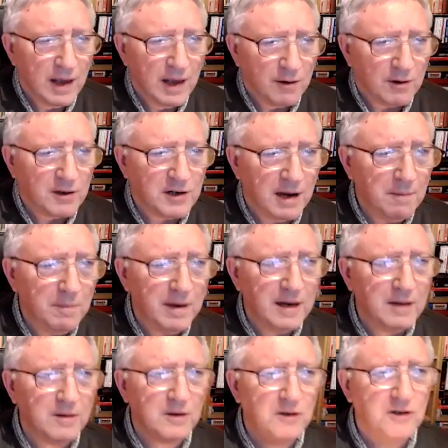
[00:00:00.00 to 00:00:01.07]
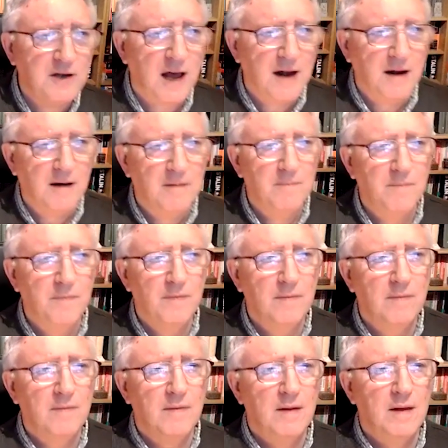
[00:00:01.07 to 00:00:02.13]
resembling the sun
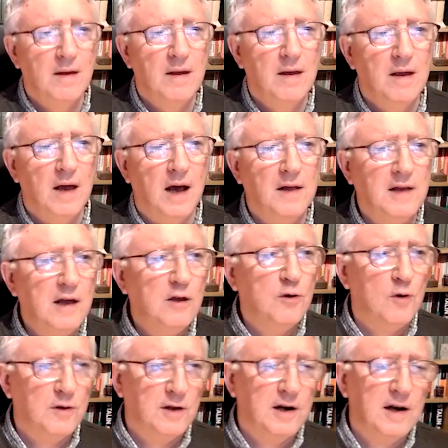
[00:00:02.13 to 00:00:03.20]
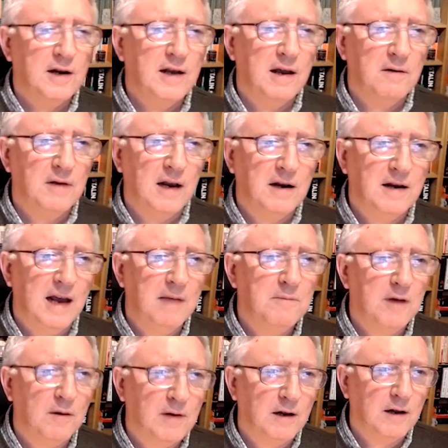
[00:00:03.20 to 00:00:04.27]
and they thought that it, it came
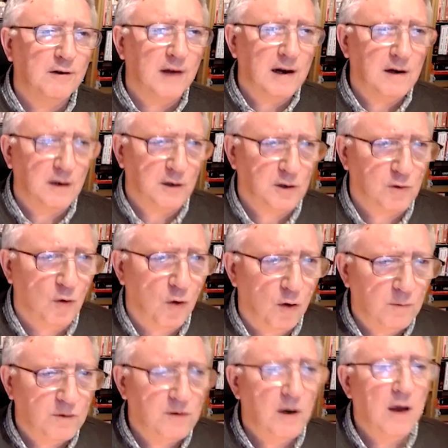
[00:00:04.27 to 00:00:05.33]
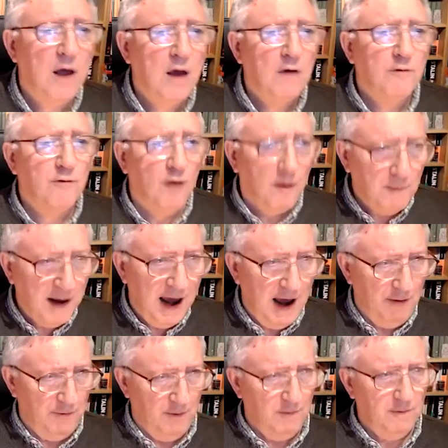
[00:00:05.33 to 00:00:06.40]
down in thunderstorms from
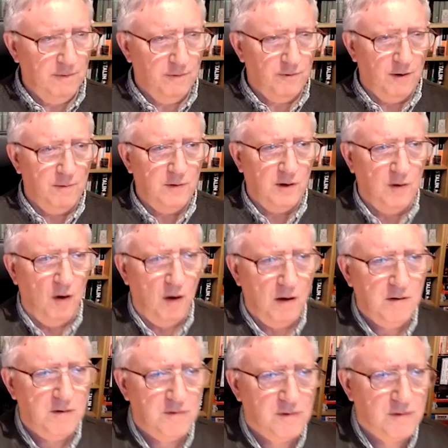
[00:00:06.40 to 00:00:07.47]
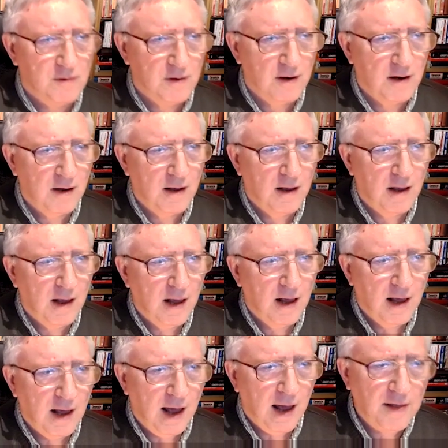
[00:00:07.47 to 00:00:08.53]
heaven, from the gods,
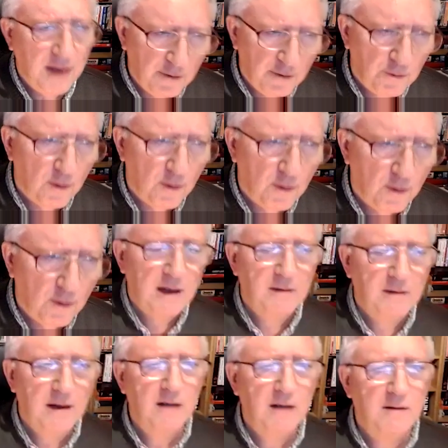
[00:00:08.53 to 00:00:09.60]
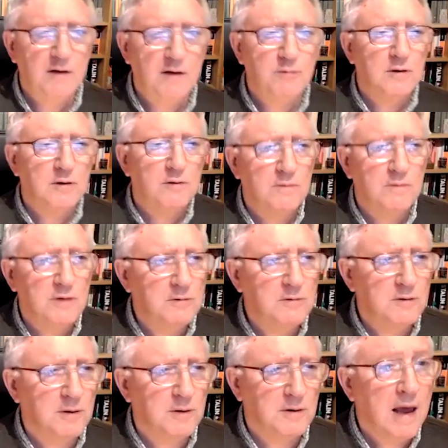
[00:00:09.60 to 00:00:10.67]
and therefore they, they, they, this was this
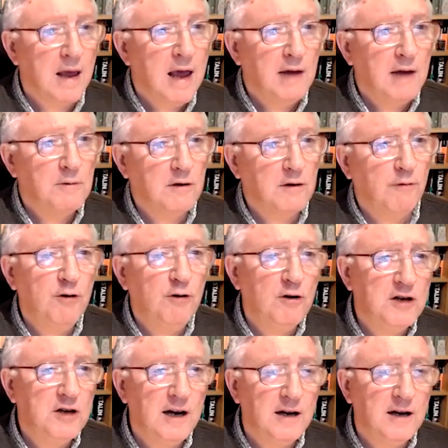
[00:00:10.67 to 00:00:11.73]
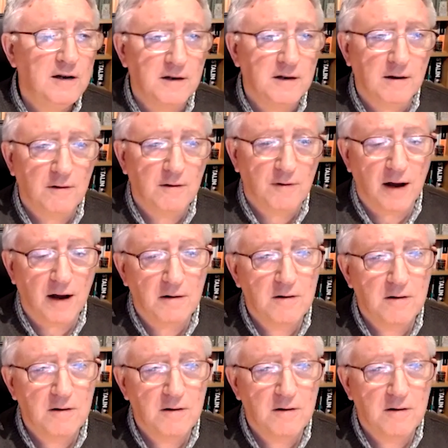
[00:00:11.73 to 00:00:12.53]
was it was a fertility rite.